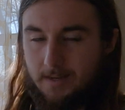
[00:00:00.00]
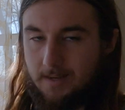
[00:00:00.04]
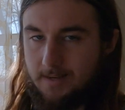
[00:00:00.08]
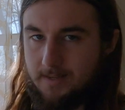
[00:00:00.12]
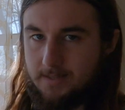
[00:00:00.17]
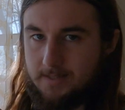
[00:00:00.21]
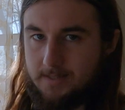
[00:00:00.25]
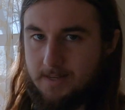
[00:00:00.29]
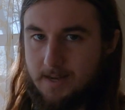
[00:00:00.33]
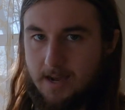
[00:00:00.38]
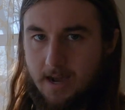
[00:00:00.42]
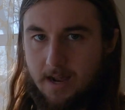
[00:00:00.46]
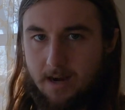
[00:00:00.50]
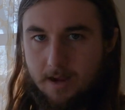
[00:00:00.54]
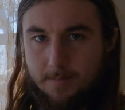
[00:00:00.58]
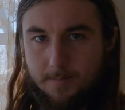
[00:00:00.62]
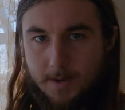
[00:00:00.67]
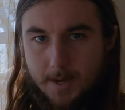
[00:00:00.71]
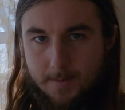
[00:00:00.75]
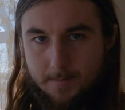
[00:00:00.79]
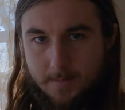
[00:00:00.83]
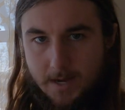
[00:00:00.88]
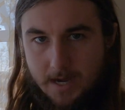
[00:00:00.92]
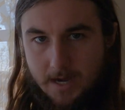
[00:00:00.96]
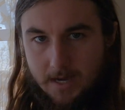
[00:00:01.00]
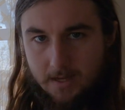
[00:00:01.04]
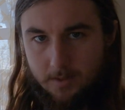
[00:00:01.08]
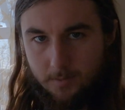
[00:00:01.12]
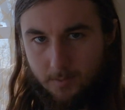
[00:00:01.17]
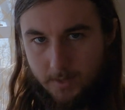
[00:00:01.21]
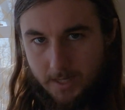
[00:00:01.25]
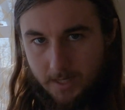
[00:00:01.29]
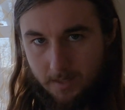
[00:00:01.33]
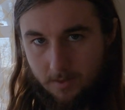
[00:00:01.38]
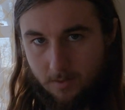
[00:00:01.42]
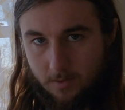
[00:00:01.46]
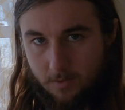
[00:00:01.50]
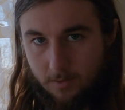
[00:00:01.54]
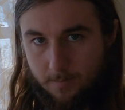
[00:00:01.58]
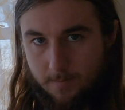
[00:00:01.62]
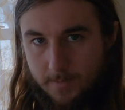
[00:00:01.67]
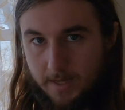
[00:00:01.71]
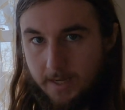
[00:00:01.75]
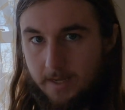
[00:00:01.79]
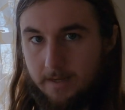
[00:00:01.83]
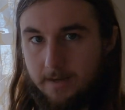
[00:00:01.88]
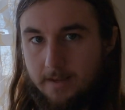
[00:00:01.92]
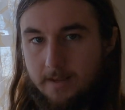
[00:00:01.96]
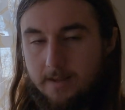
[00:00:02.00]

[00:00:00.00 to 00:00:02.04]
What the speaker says: It is not on my mind when I go to bed.